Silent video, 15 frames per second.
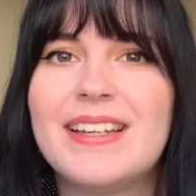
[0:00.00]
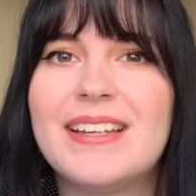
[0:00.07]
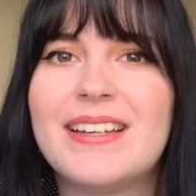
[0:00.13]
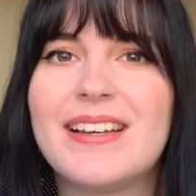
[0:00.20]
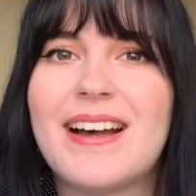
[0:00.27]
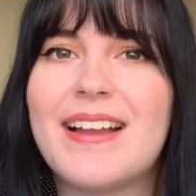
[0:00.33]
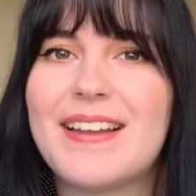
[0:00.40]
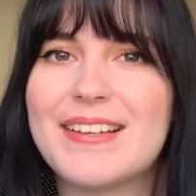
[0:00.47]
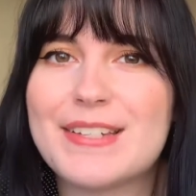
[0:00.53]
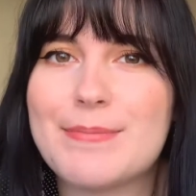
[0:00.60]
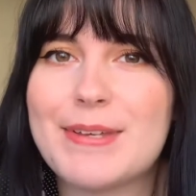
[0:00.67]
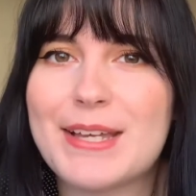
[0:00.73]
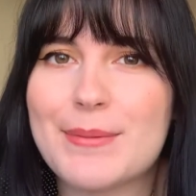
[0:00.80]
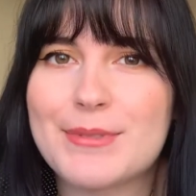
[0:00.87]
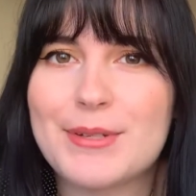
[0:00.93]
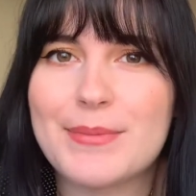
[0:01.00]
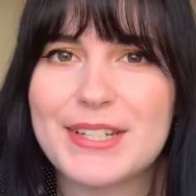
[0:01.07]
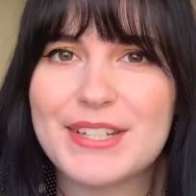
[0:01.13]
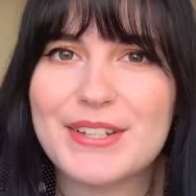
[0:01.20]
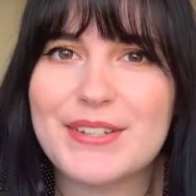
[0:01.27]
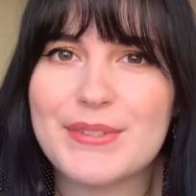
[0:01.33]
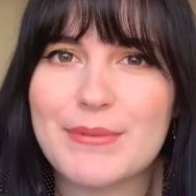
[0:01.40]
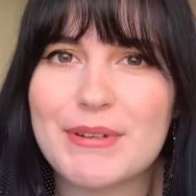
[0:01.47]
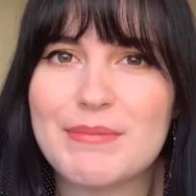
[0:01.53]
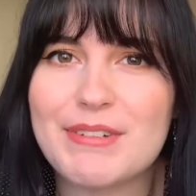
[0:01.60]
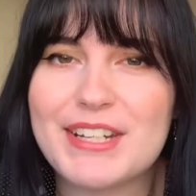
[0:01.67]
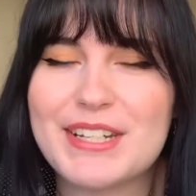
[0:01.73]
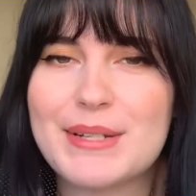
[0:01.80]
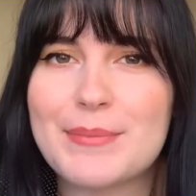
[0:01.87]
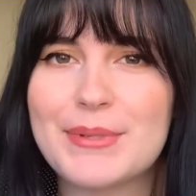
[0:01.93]
I like to be kept on my toes when I'm
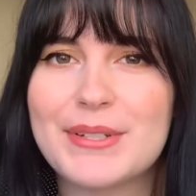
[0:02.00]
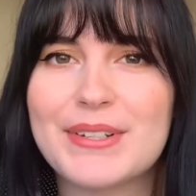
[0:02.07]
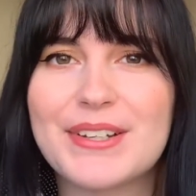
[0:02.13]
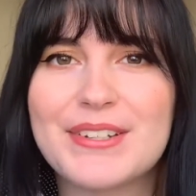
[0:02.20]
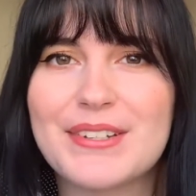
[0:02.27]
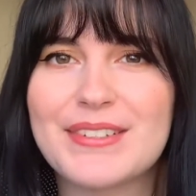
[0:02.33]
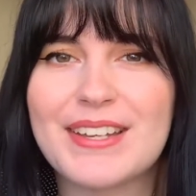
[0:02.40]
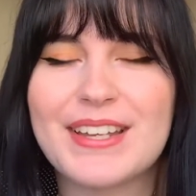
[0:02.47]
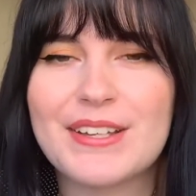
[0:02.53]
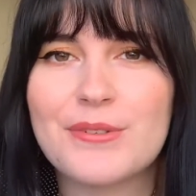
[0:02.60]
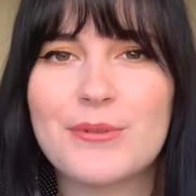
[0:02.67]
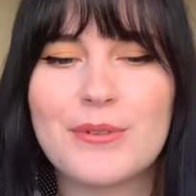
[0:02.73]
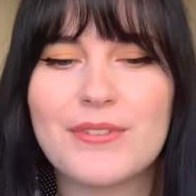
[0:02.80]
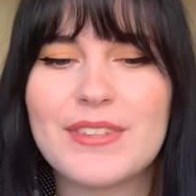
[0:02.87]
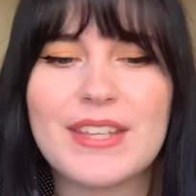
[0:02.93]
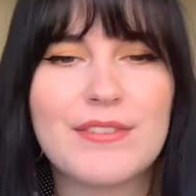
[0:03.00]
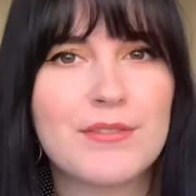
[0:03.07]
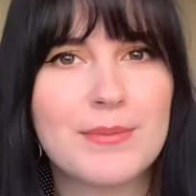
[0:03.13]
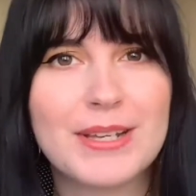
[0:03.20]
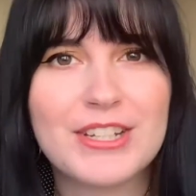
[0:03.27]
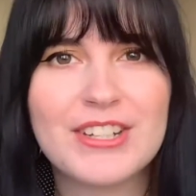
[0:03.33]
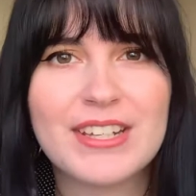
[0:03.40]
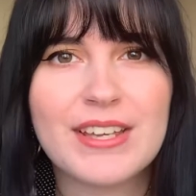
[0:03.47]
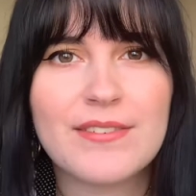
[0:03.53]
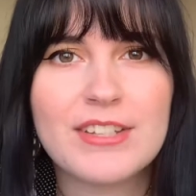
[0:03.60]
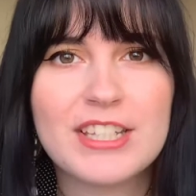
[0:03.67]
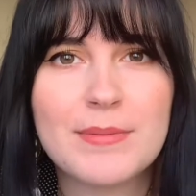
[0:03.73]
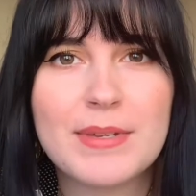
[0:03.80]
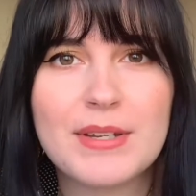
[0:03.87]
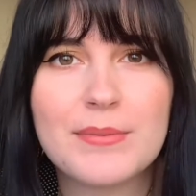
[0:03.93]
reading a book. I don't like all of the information given
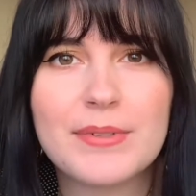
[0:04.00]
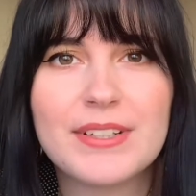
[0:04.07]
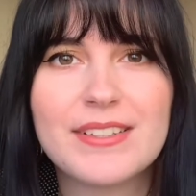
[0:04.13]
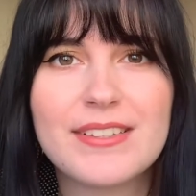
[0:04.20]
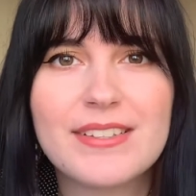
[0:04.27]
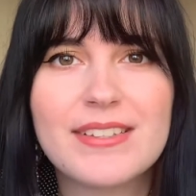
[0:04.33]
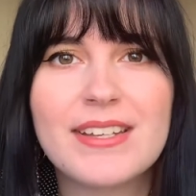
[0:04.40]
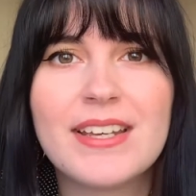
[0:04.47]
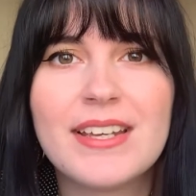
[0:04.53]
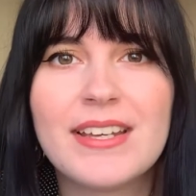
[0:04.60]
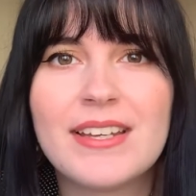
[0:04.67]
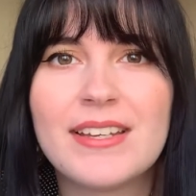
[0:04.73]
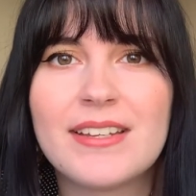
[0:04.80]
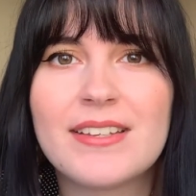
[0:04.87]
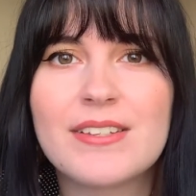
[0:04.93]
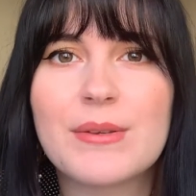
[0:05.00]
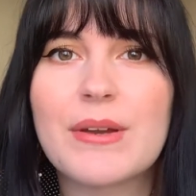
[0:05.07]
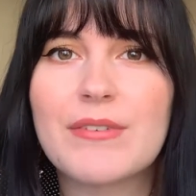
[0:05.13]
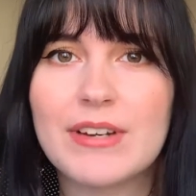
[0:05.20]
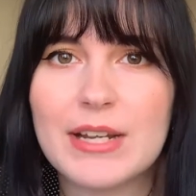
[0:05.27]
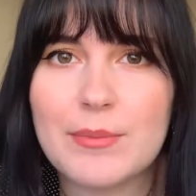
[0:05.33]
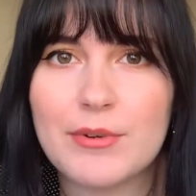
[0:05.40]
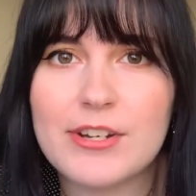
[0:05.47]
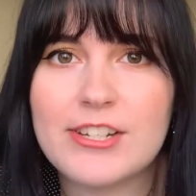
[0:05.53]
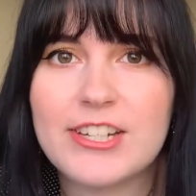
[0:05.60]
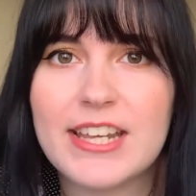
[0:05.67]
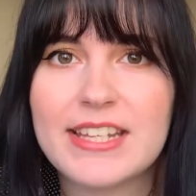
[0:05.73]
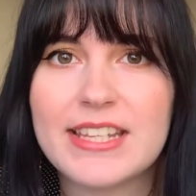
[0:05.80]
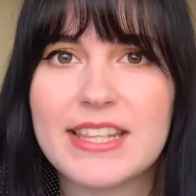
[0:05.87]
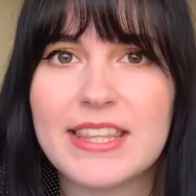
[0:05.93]
to me at once, so I really
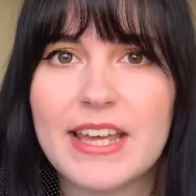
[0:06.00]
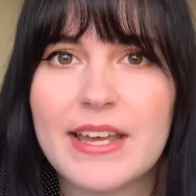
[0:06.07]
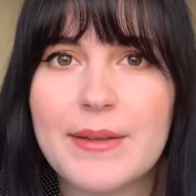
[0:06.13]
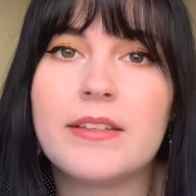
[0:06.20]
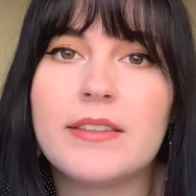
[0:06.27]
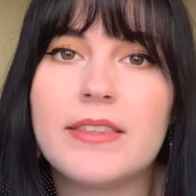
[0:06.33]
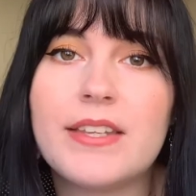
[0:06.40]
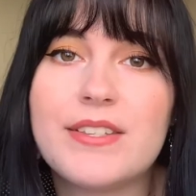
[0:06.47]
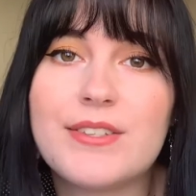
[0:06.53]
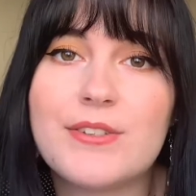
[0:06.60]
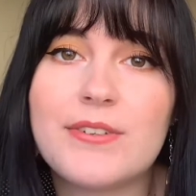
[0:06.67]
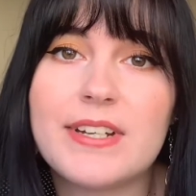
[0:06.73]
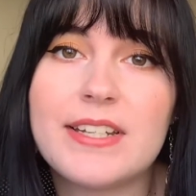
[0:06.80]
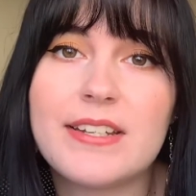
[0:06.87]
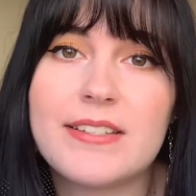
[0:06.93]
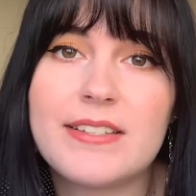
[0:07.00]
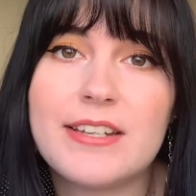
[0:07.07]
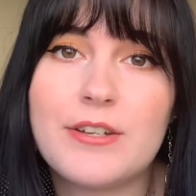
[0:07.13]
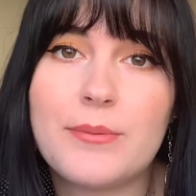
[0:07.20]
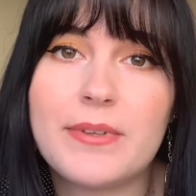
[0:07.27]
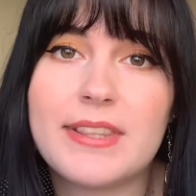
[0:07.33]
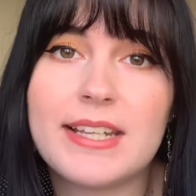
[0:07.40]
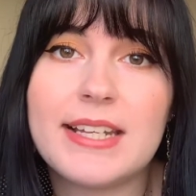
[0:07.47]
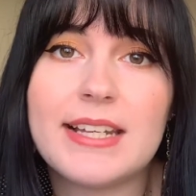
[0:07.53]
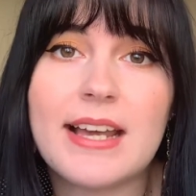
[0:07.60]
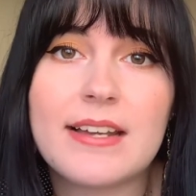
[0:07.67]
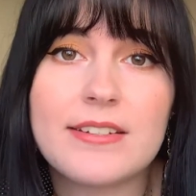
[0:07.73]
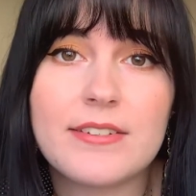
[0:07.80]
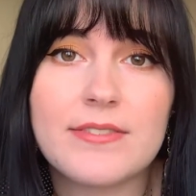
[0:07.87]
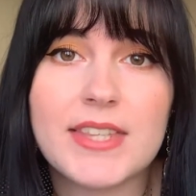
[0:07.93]
appreciated that. This story does deal with the
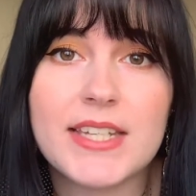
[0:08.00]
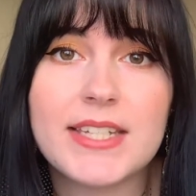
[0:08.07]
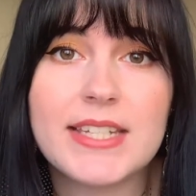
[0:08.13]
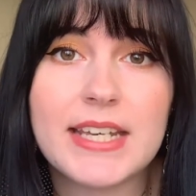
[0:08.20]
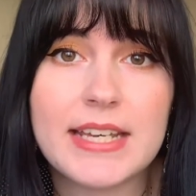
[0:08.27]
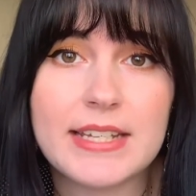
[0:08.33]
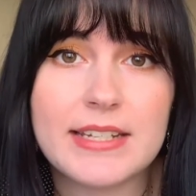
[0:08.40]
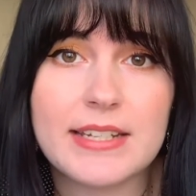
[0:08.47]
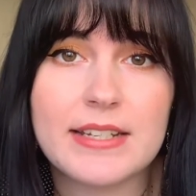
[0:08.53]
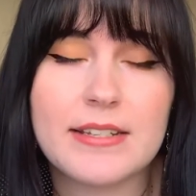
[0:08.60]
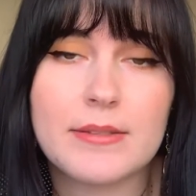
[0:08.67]
land of the dead as